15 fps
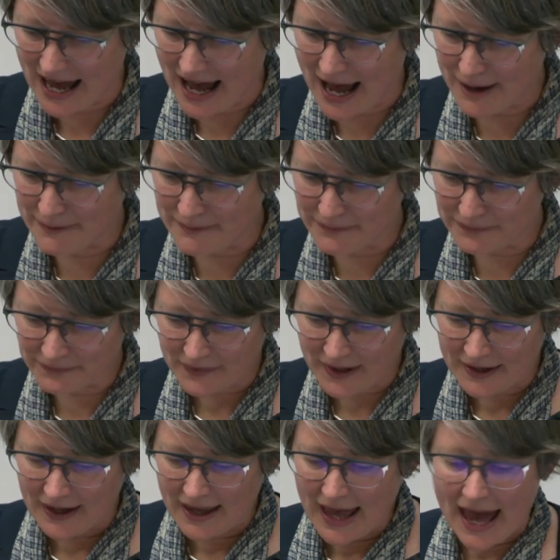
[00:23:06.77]

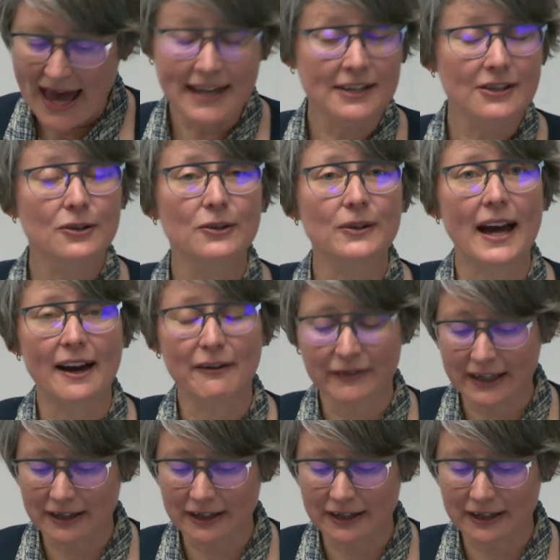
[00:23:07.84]
And who have